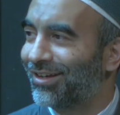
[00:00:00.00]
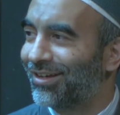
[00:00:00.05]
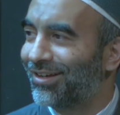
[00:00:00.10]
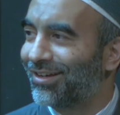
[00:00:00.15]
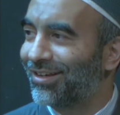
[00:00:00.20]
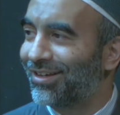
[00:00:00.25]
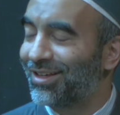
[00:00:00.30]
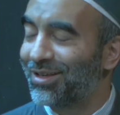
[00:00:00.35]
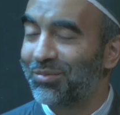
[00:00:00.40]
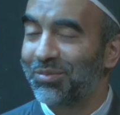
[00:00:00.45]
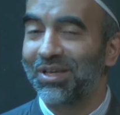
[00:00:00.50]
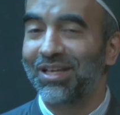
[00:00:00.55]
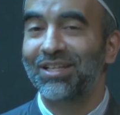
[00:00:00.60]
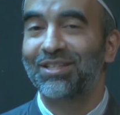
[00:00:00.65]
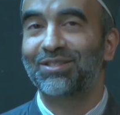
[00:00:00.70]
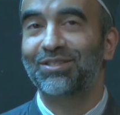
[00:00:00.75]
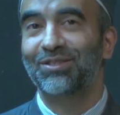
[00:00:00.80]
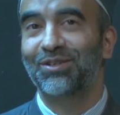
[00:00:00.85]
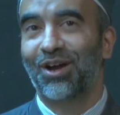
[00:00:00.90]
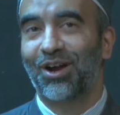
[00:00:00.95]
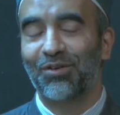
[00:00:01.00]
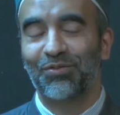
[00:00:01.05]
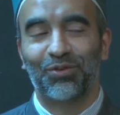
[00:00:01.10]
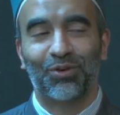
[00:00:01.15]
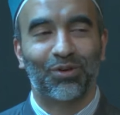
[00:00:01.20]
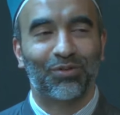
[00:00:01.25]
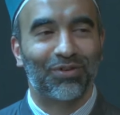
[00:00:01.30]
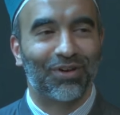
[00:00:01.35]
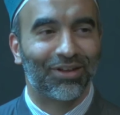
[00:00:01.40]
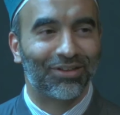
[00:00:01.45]
He meets our
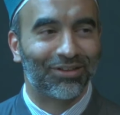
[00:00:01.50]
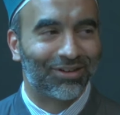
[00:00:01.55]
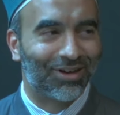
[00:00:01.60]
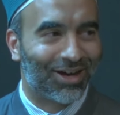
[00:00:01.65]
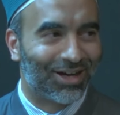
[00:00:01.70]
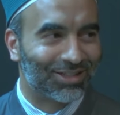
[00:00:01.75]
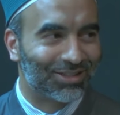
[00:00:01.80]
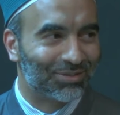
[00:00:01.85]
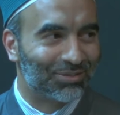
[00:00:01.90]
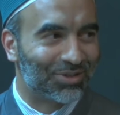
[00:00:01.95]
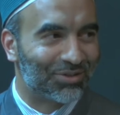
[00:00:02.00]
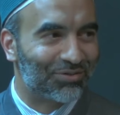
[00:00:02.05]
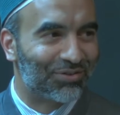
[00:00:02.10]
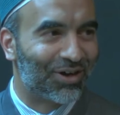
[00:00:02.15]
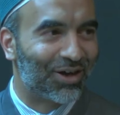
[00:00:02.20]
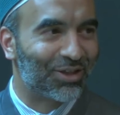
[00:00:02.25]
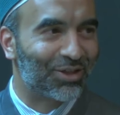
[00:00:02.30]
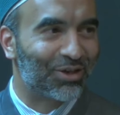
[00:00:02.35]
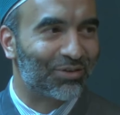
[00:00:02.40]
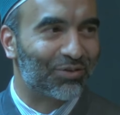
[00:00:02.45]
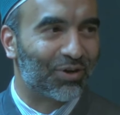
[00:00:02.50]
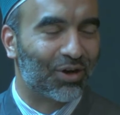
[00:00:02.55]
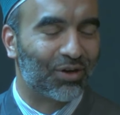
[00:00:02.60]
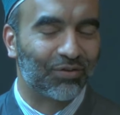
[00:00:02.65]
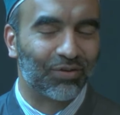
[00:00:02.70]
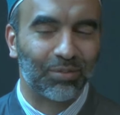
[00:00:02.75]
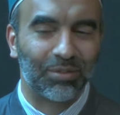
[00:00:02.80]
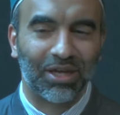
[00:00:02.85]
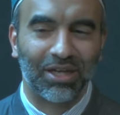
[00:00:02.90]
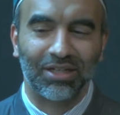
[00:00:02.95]
forefather Adam, the father of all of
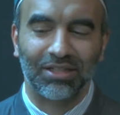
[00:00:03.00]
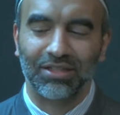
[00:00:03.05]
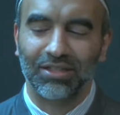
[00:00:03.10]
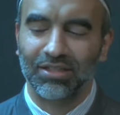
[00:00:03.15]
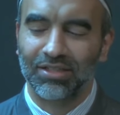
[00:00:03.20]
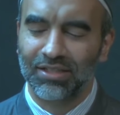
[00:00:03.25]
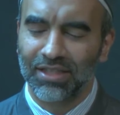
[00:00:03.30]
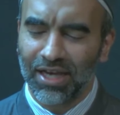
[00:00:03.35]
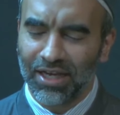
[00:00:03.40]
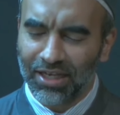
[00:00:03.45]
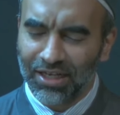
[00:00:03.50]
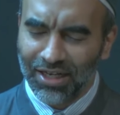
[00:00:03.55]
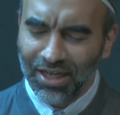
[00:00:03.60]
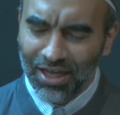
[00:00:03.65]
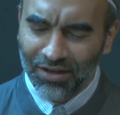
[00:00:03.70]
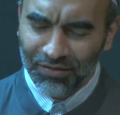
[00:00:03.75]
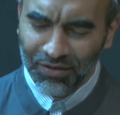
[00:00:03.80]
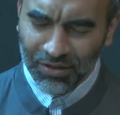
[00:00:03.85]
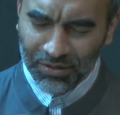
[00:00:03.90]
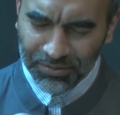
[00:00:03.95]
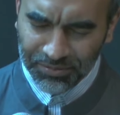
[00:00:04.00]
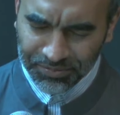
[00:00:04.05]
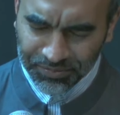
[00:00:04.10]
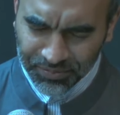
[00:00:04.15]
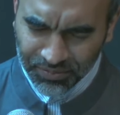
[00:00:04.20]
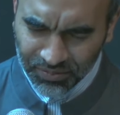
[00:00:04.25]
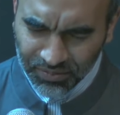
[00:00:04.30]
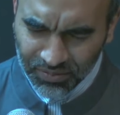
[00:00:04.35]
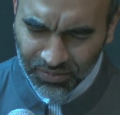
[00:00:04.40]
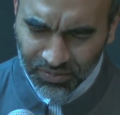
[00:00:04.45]
humanity. Second heaven,
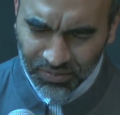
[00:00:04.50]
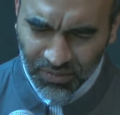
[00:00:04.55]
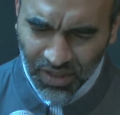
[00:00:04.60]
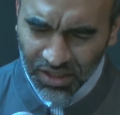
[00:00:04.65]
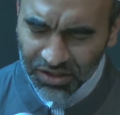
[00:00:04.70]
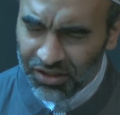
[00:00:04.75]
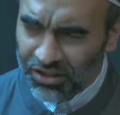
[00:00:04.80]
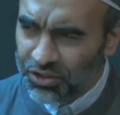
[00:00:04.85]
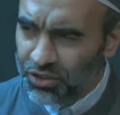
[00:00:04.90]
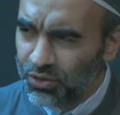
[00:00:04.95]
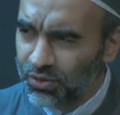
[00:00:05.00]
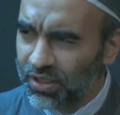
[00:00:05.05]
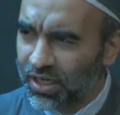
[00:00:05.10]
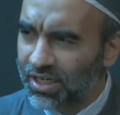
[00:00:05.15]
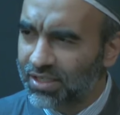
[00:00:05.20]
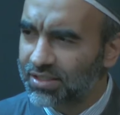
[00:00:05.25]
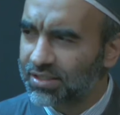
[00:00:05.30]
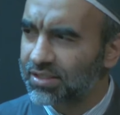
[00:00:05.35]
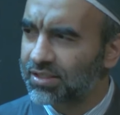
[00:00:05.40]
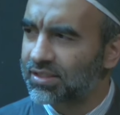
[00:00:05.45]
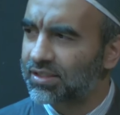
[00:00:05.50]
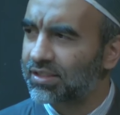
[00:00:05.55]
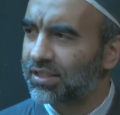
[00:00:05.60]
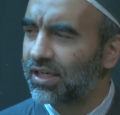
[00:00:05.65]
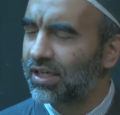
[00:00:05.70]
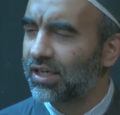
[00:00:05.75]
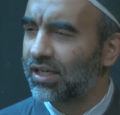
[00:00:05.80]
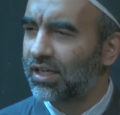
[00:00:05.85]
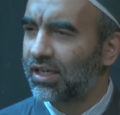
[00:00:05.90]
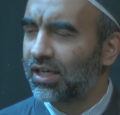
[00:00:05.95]
the two cousins,
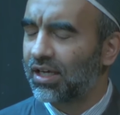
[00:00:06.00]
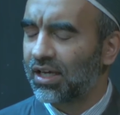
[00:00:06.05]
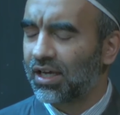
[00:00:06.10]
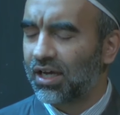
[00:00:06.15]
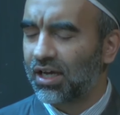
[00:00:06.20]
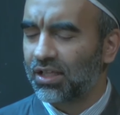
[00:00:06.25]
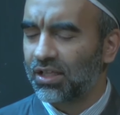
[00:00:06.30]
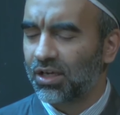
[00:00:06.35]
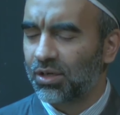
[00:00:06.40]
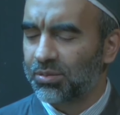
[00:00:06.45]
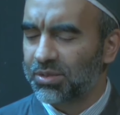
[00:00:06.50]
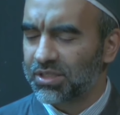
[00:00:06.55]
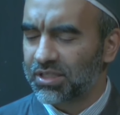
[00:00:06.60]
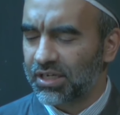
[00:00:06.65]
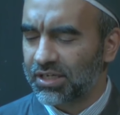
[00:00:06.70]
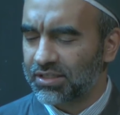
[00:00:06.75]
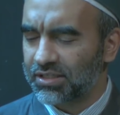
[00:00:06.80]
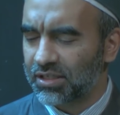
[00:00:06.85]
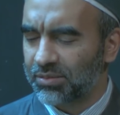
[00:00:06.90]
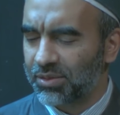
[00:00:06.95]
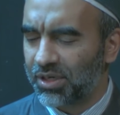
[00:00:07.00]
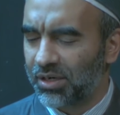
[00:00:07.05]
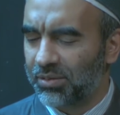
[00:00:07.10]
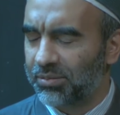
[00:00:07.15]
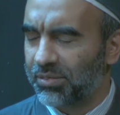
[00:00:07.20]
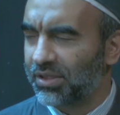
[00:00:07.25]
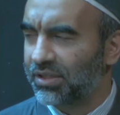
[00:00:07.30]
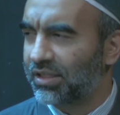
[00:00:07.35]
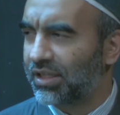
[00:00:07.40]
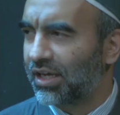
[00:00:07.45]
Allahumma salli
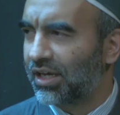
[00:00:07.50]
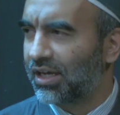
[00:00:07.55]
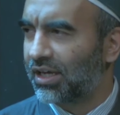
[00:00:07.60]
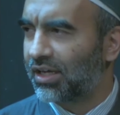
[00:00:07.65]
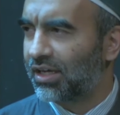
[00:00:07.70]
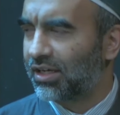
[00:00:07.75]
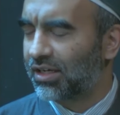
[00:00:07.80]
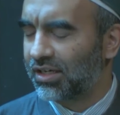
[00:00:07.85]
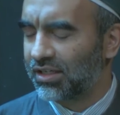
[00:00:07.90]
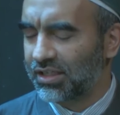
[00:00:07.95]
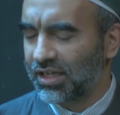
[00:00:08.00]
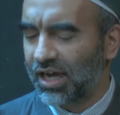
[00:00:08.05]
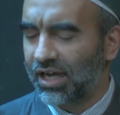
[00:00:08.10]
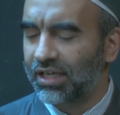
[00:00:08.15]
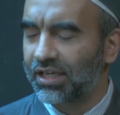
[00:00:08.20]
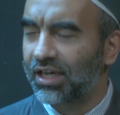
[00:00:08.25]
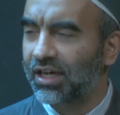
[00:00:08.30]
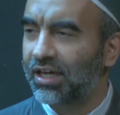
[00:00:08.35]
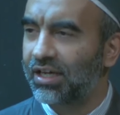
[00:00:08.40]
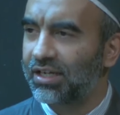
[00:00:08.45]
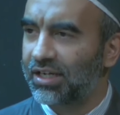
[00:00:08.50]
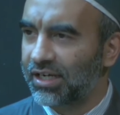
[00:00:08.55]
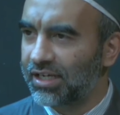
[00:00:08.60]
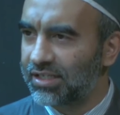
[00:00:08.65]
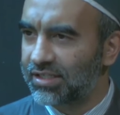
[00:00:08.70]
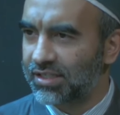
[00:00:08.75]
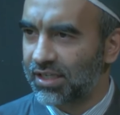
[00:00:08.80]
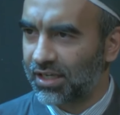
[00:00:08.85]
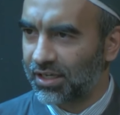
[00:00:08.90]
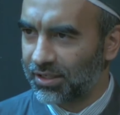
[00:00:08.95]
sallam, the Yahya and
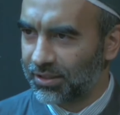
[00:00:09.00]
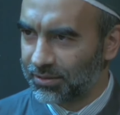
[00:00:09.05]
Isa.